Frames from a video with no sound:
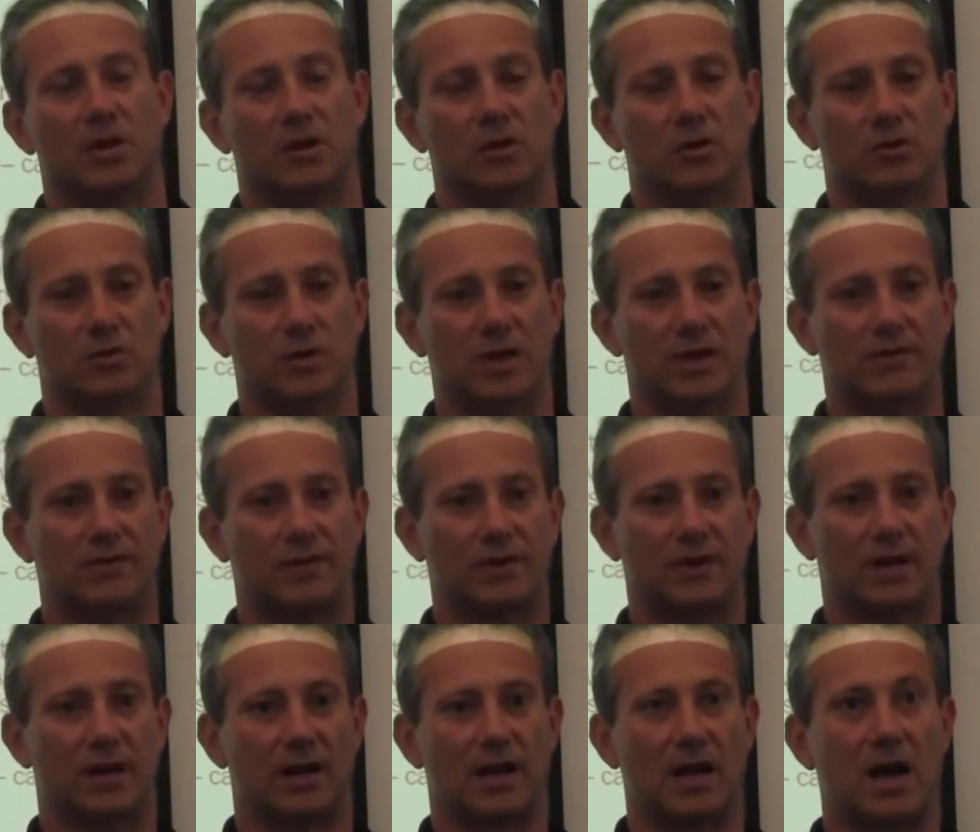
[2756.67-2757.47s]
You
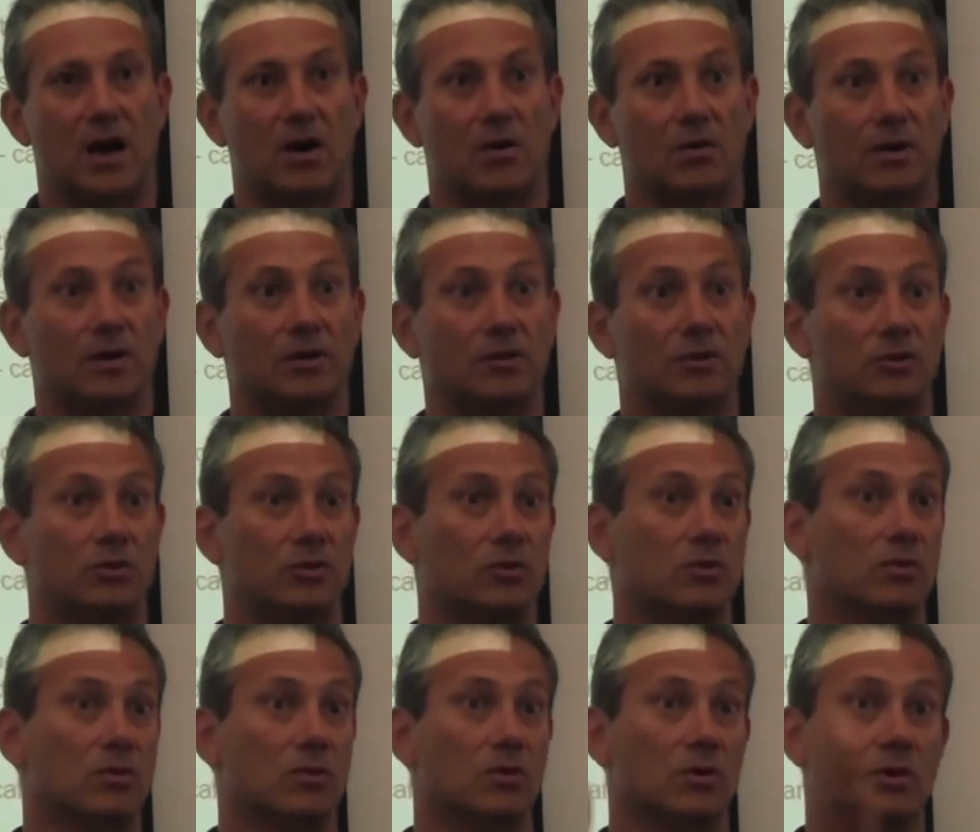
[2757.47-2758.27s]
never allow it
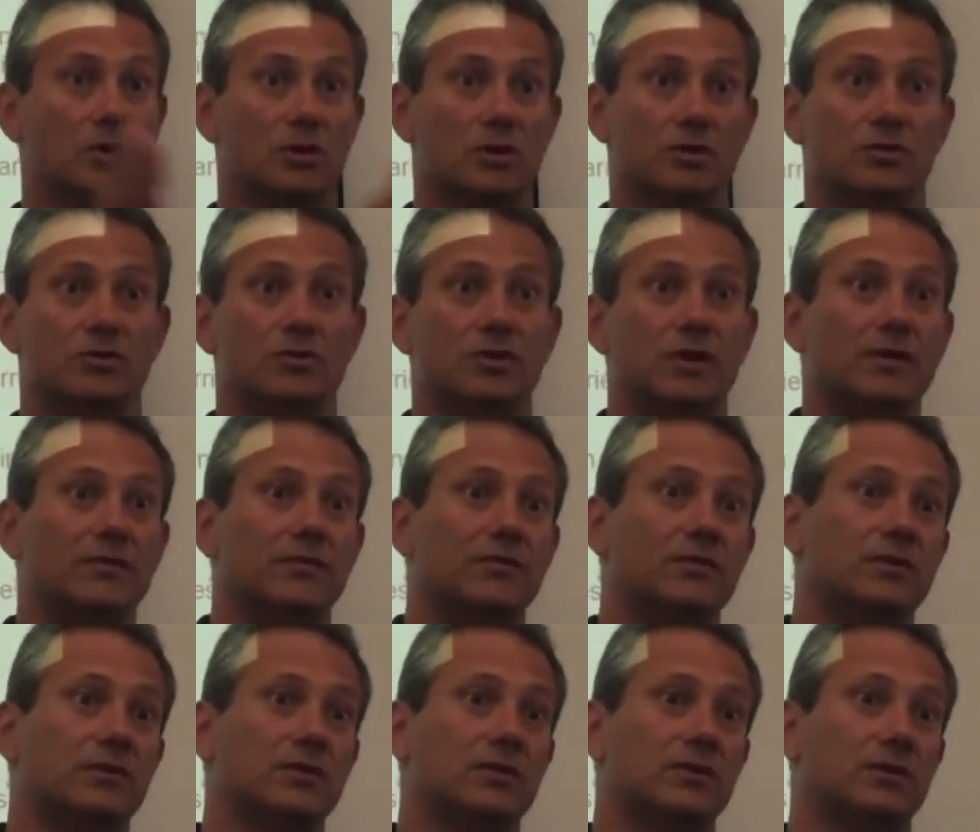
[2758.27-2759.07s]
to
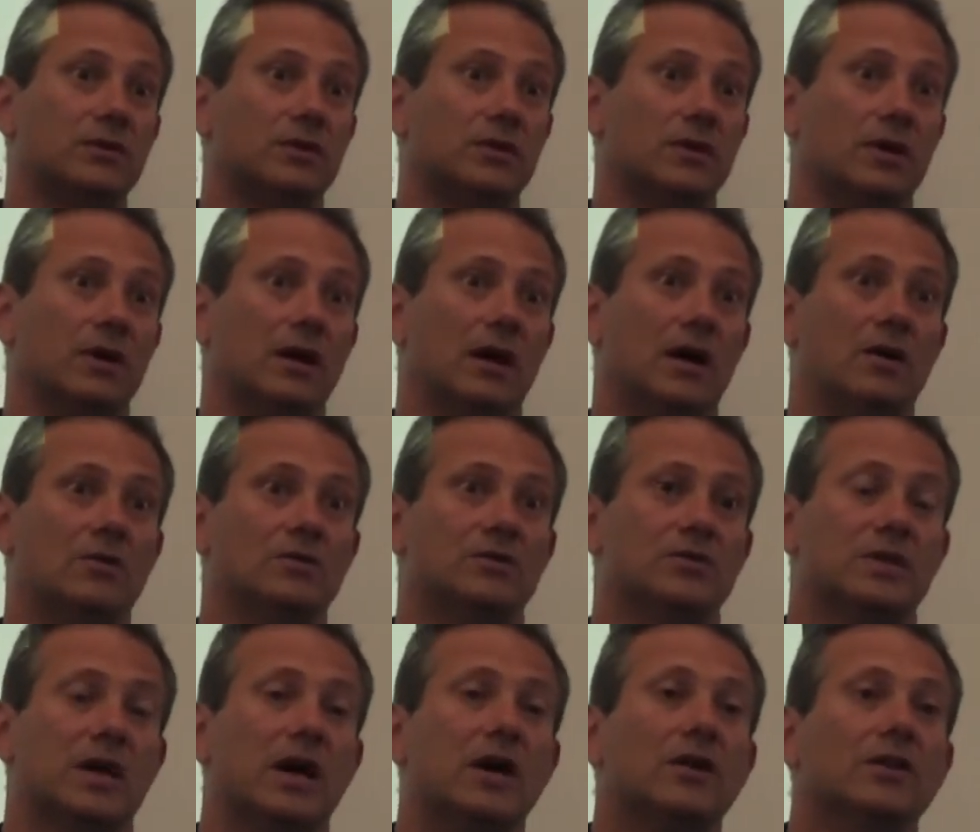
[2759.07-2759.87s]
drift
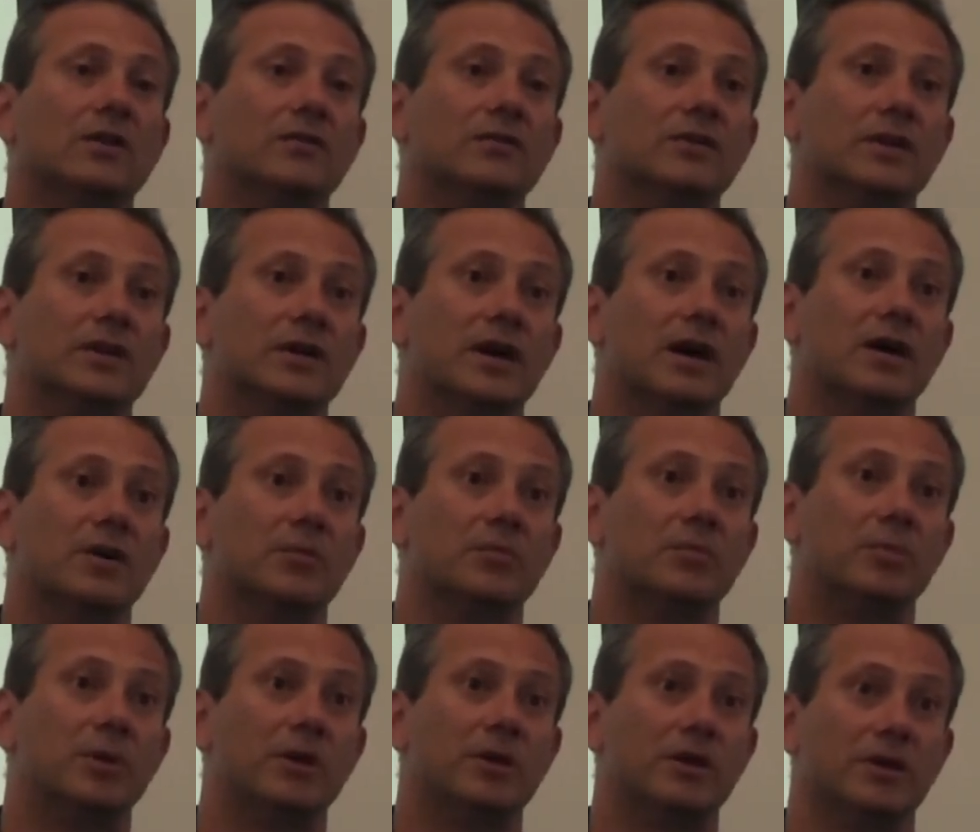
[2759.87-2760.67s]
outside of the guard
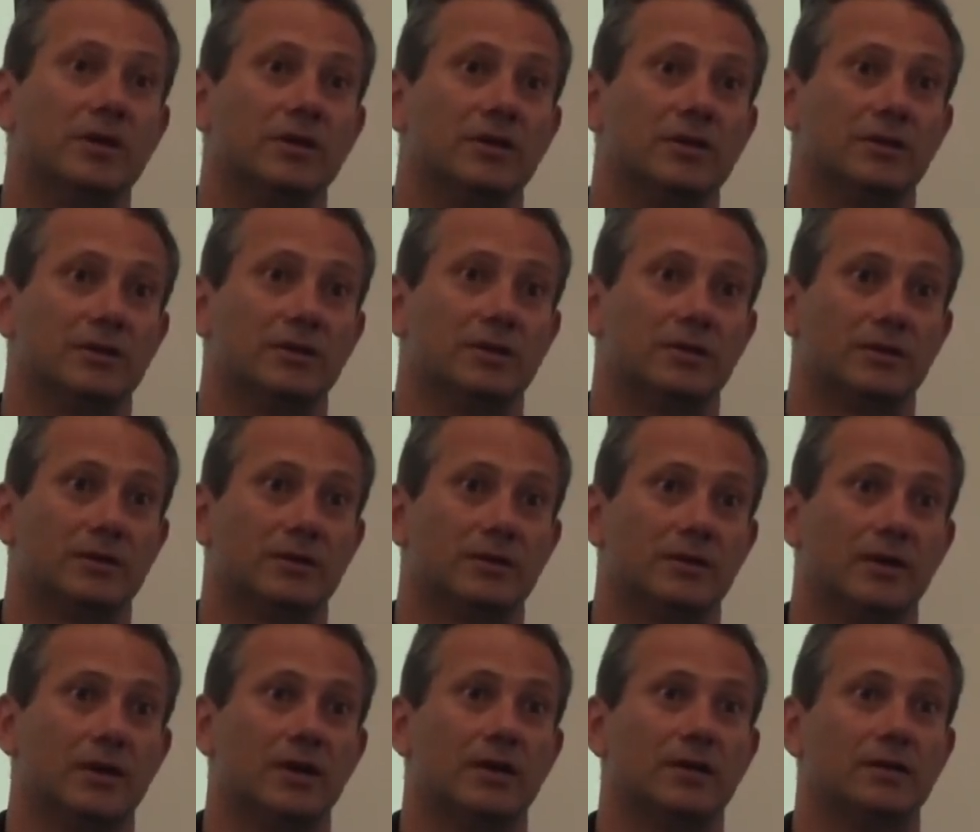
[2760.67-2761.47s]
period,
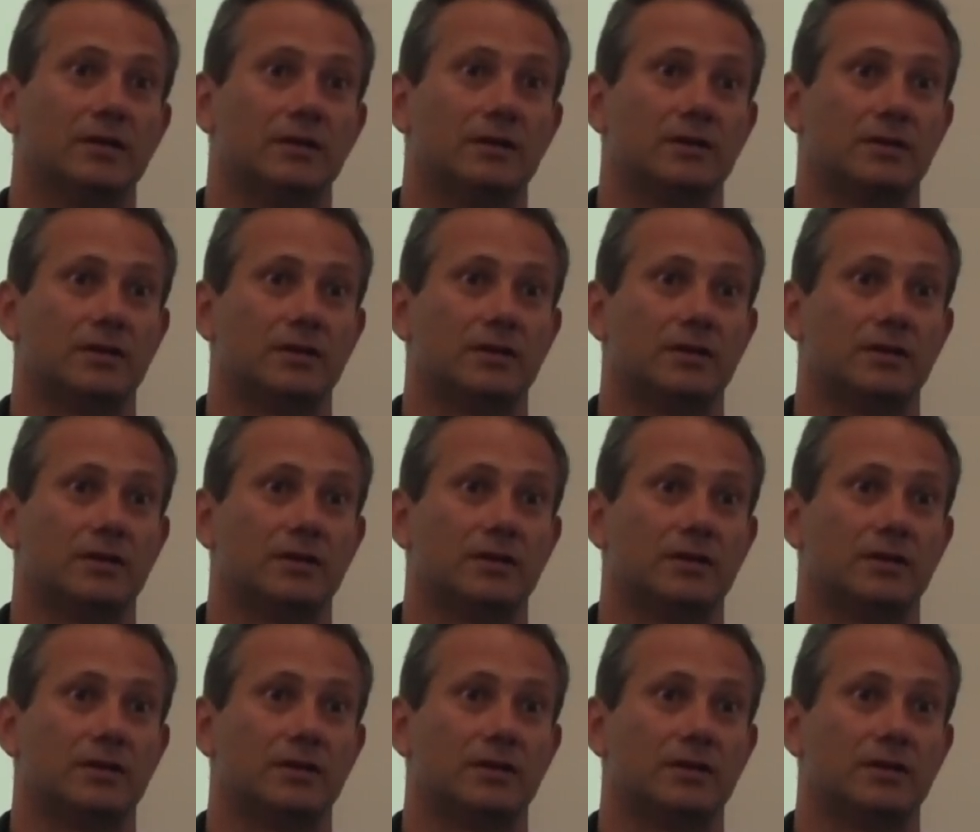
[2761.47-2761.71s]
right?